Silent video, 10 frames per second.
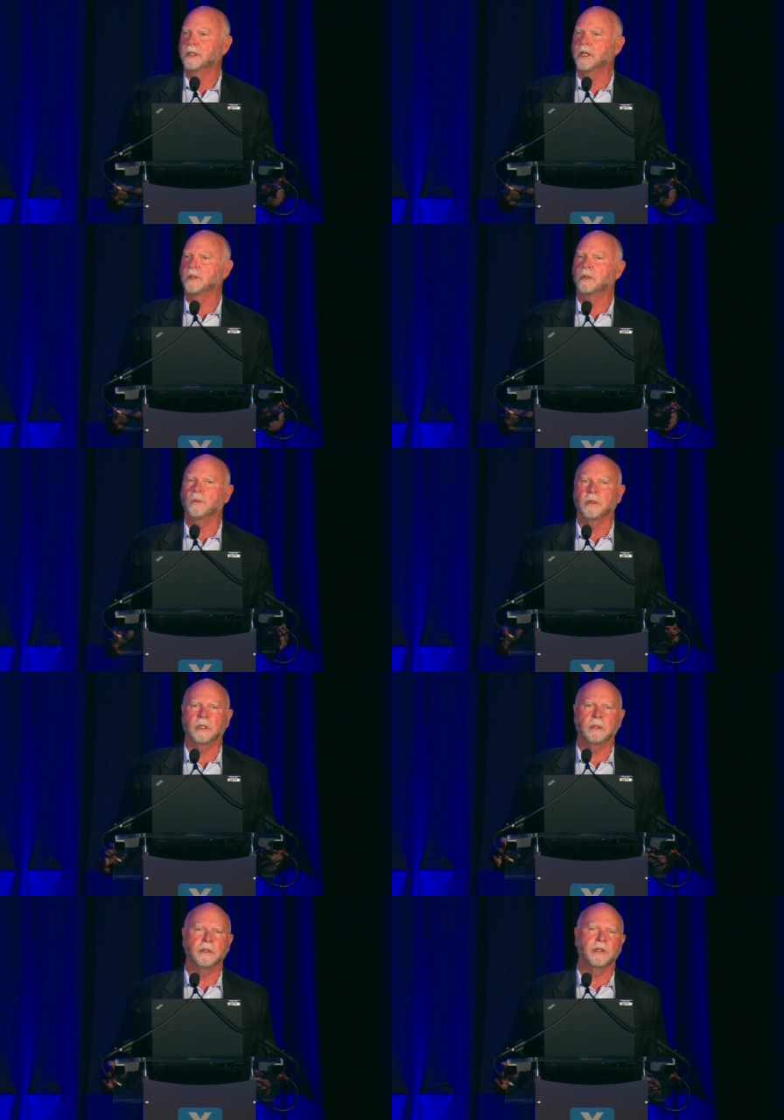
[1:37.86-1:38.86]
and digital
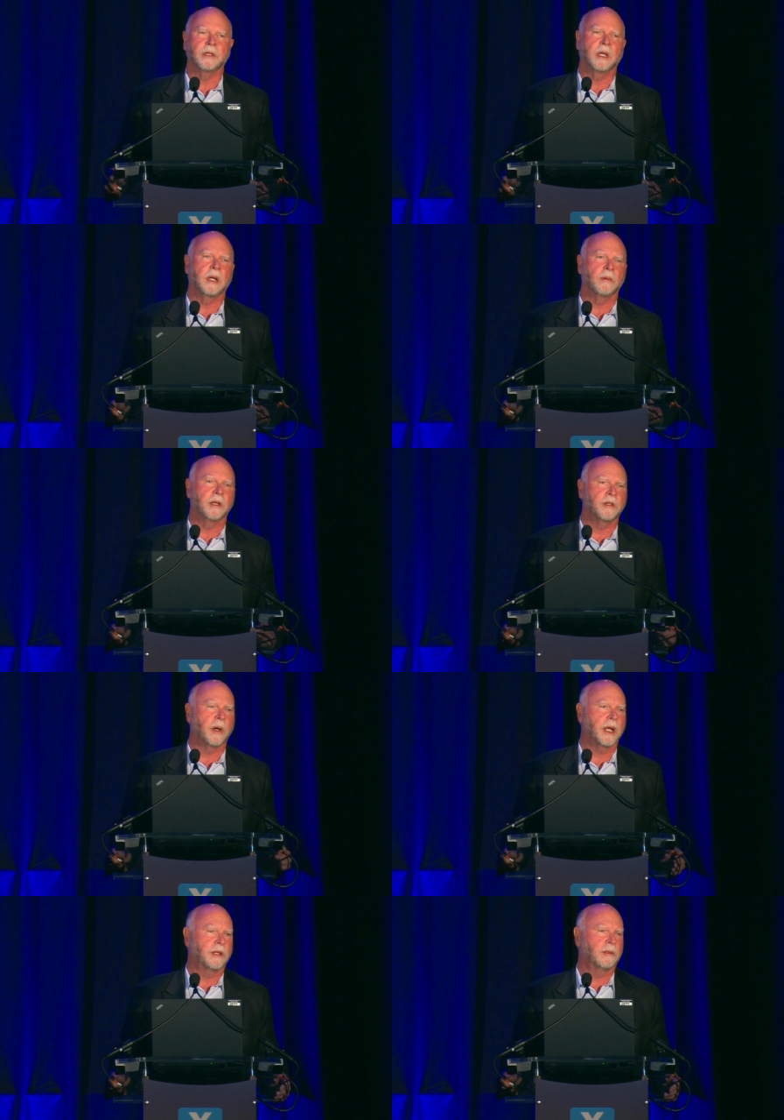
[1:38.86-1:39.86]
worlds, uh, we
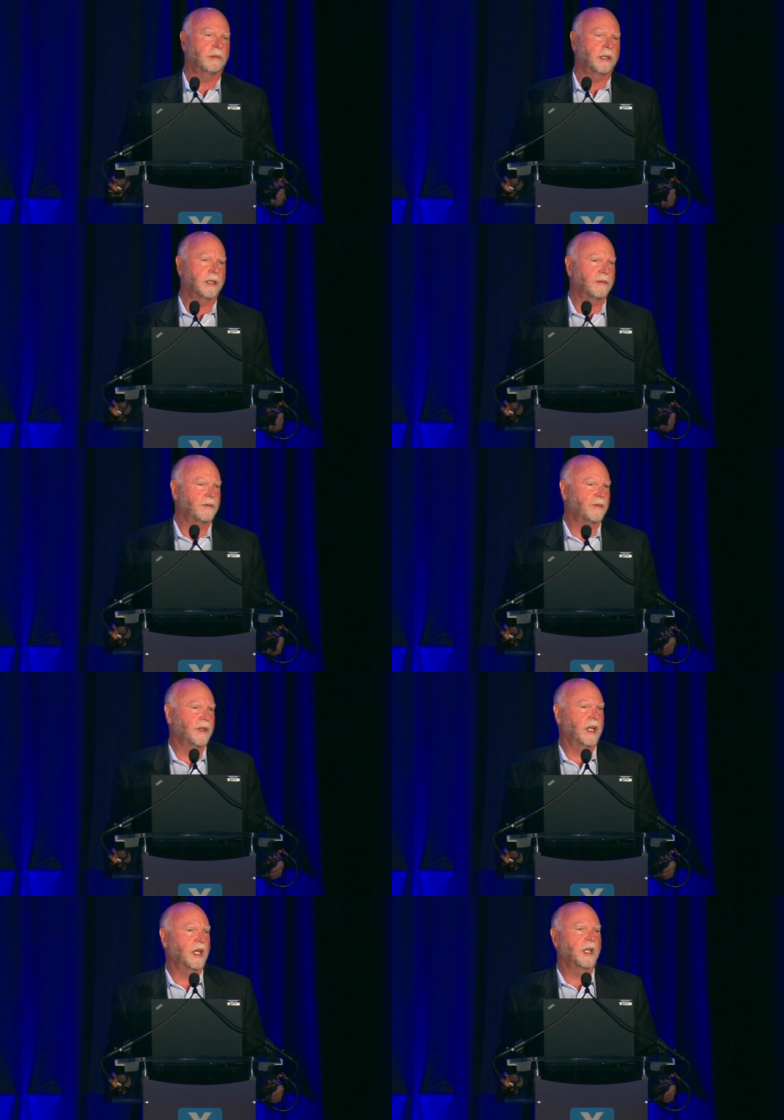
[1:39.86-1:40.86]
try to live
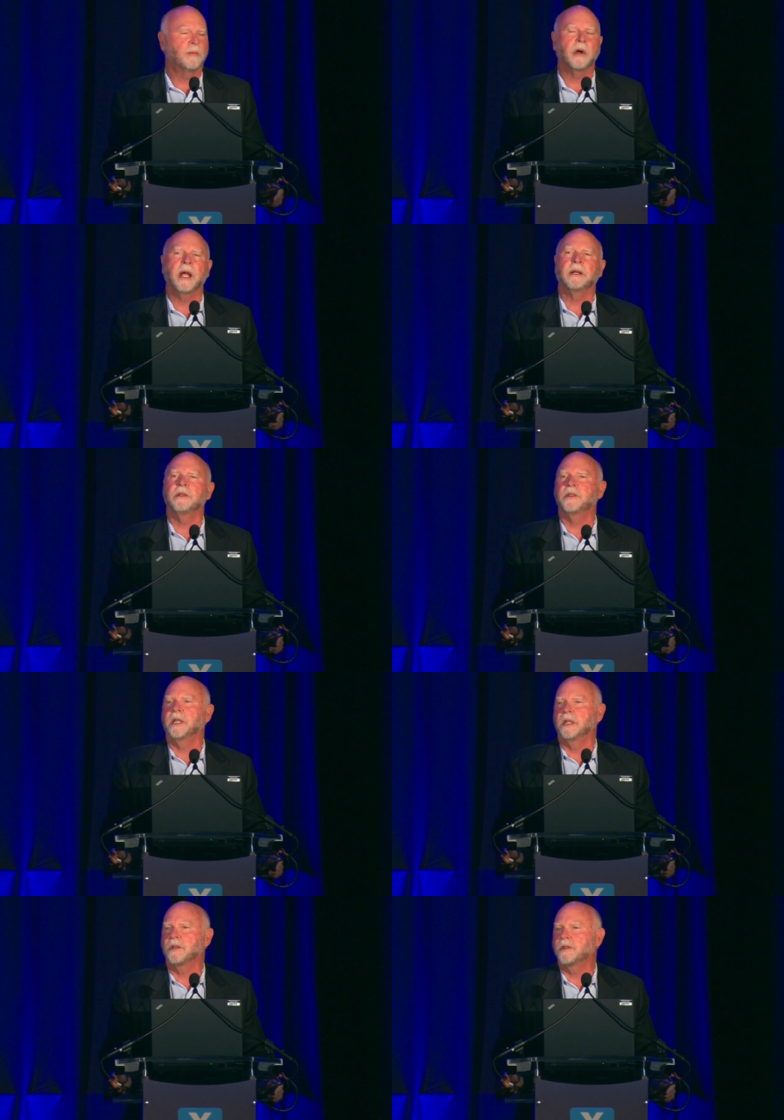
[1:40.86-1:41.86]
uh, and practice
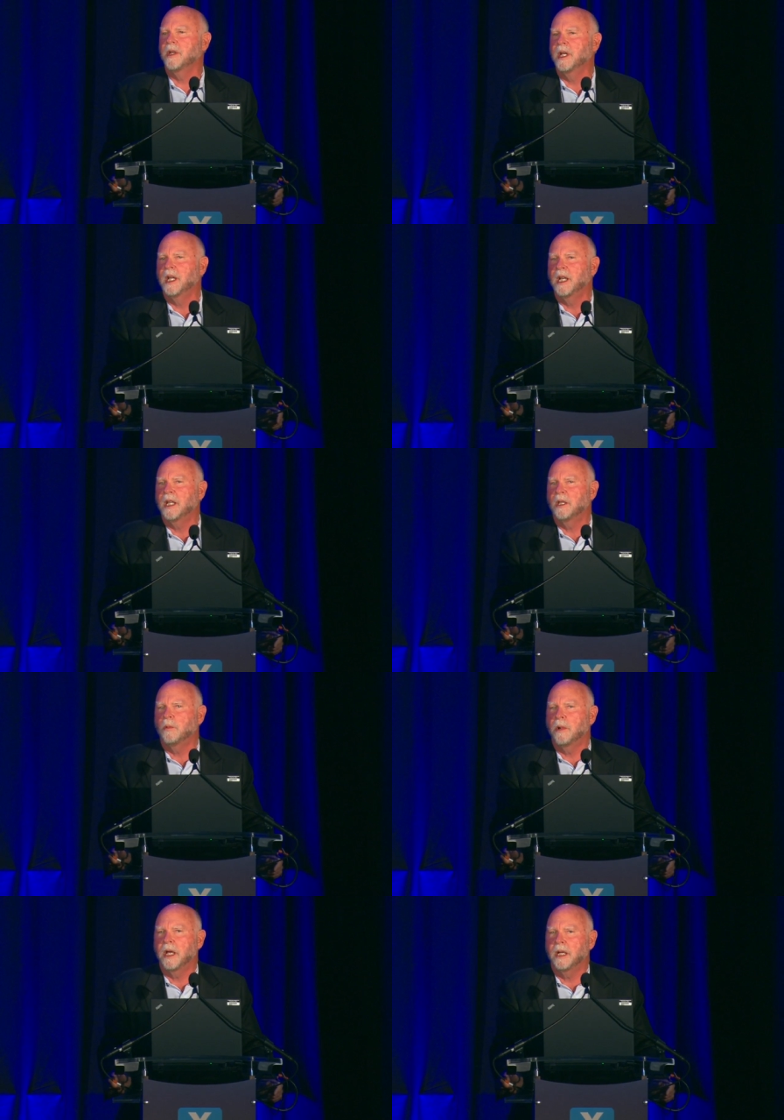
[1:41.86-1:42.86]
things the
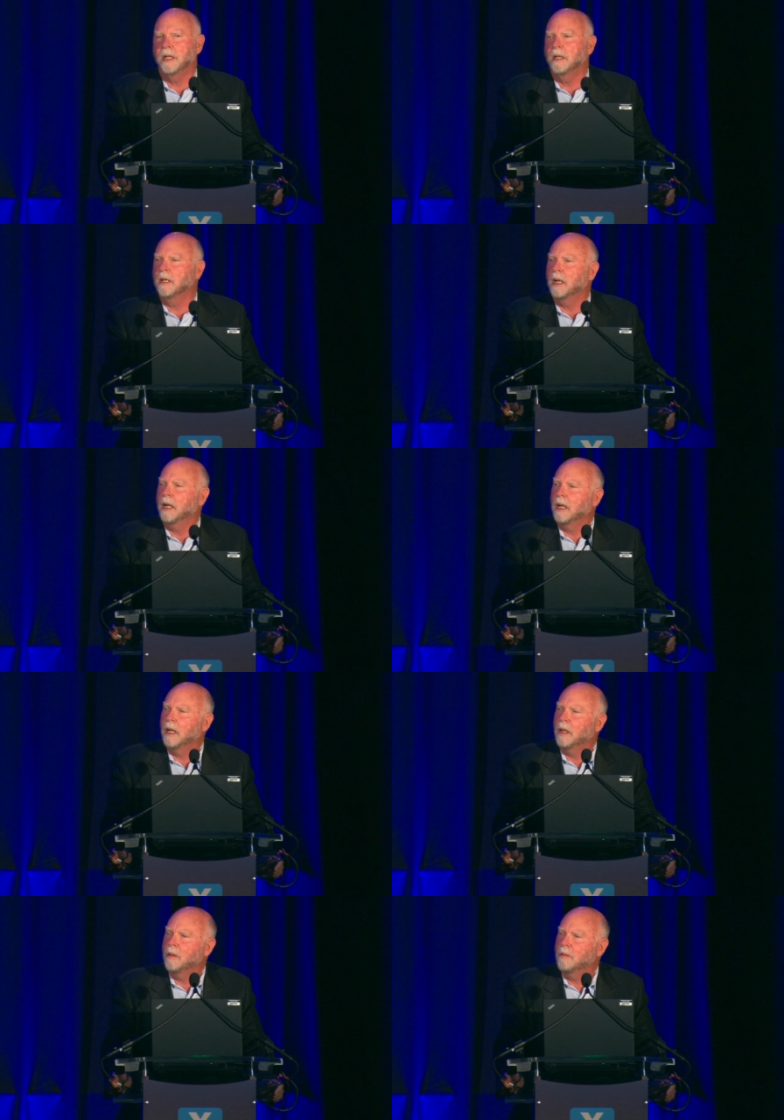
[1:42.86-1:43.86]
way uh,
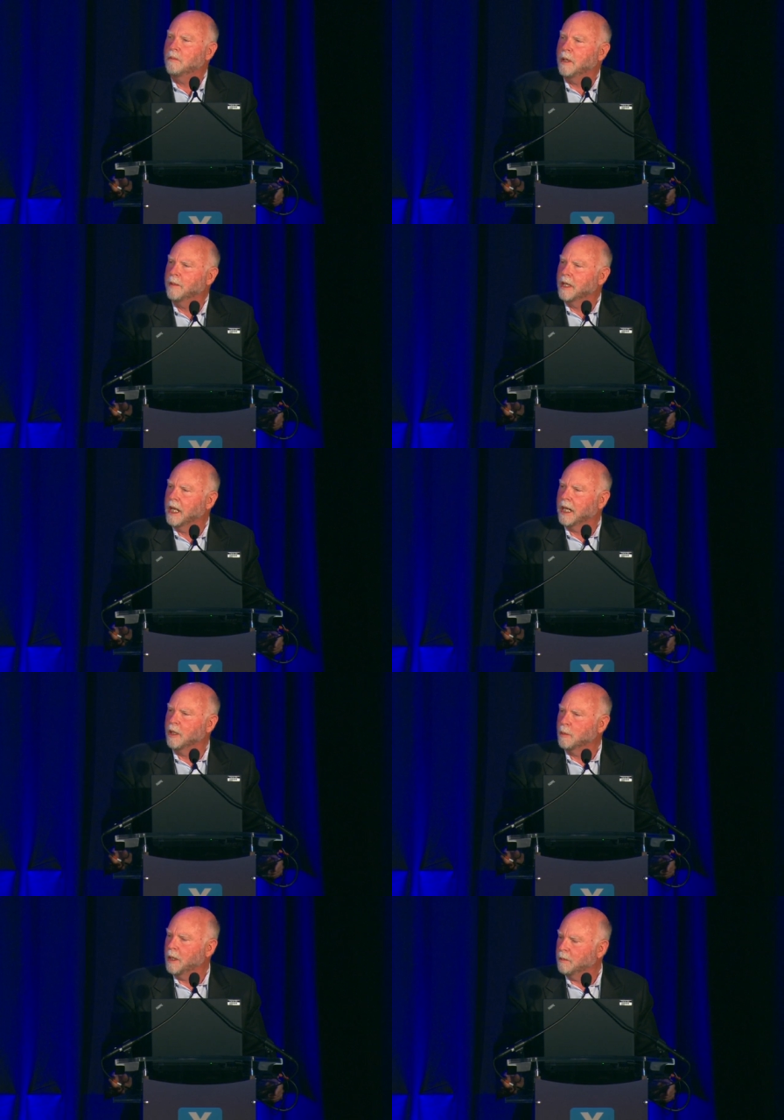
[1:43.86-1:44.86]
we would like
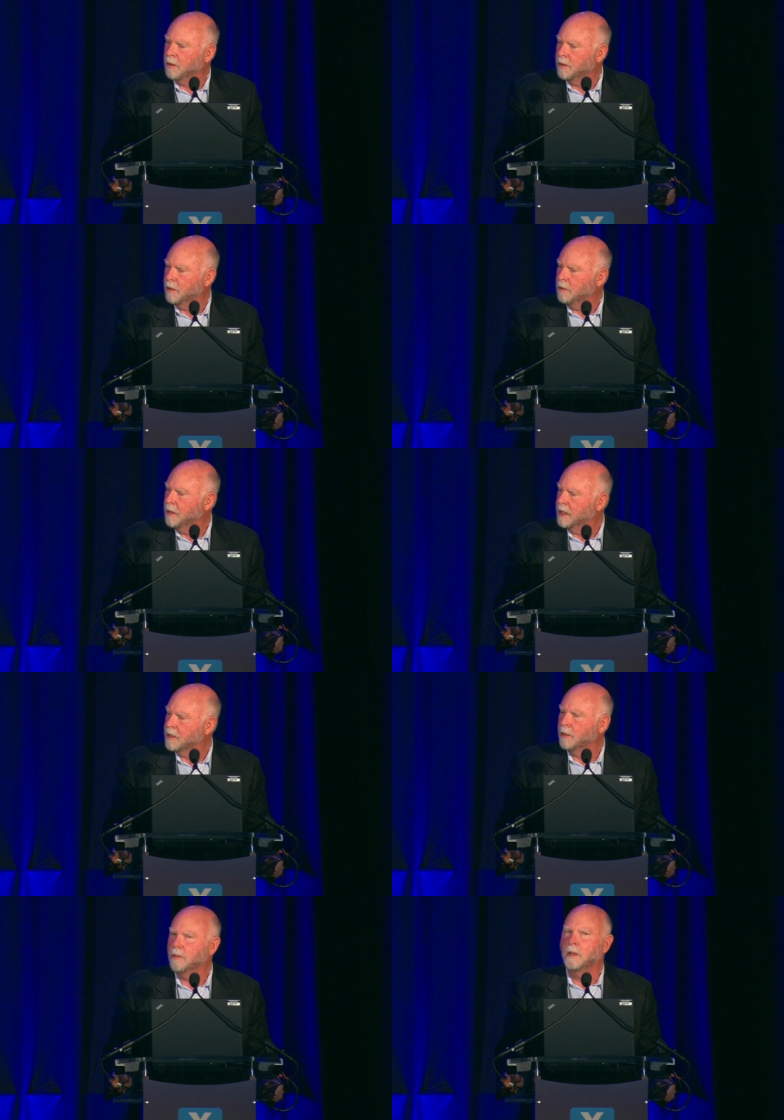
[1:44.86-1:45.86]
other people to. And
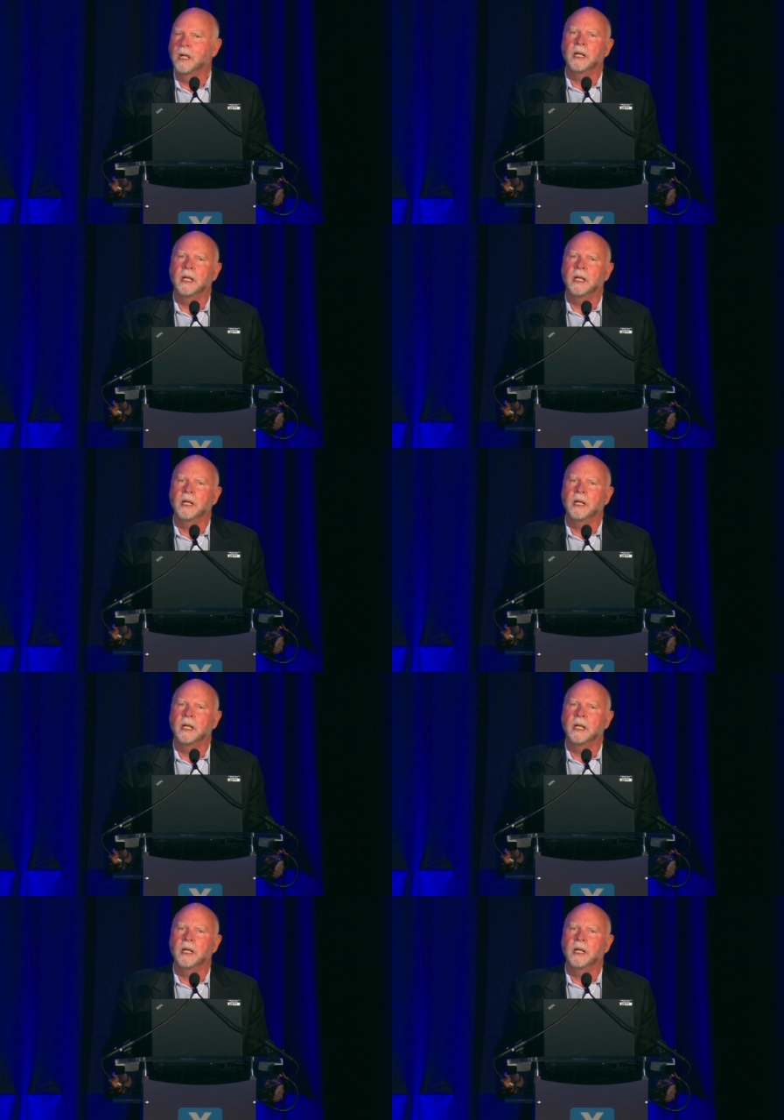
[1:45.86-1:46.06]
so